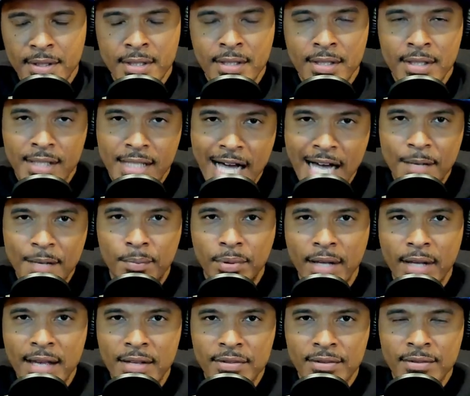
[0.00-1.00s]
God
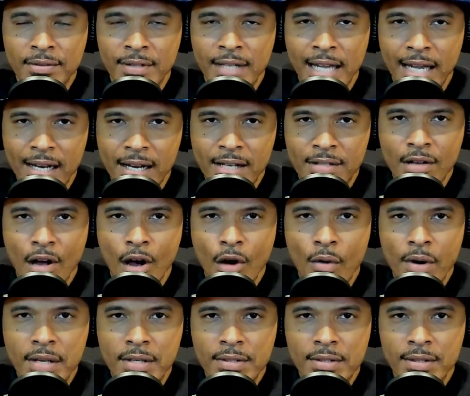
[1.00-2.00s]
bless. And as
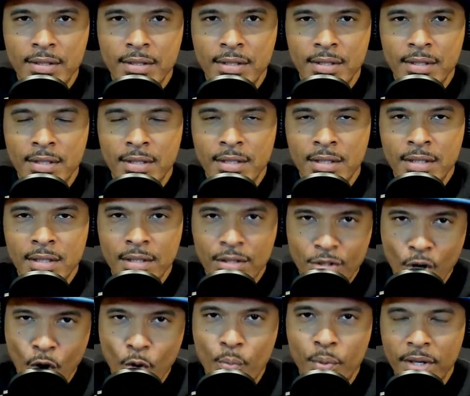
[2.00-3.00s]
always,
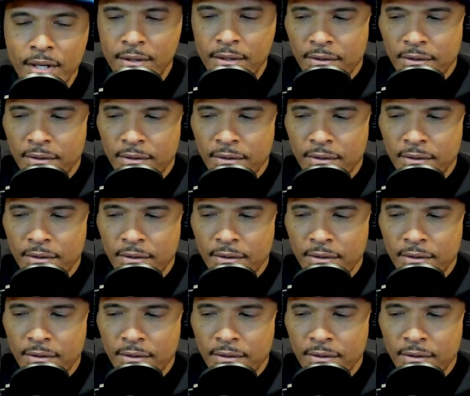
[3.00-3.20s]
go Bills.